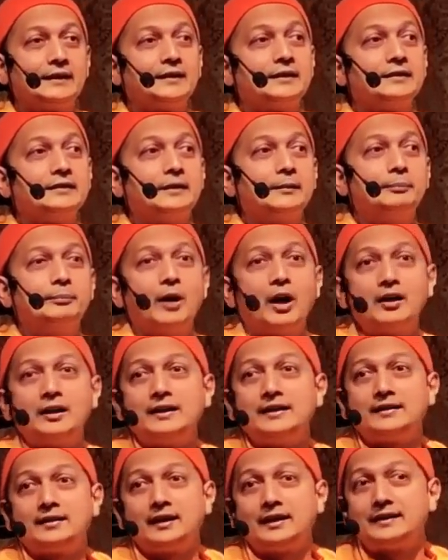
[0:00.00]
The
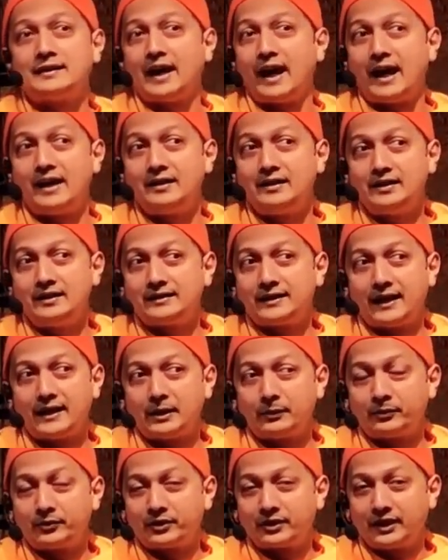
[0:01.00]
body says, I didn't sign
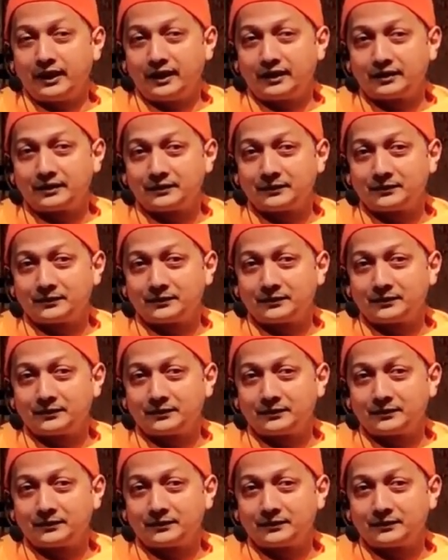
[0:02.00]
up for that.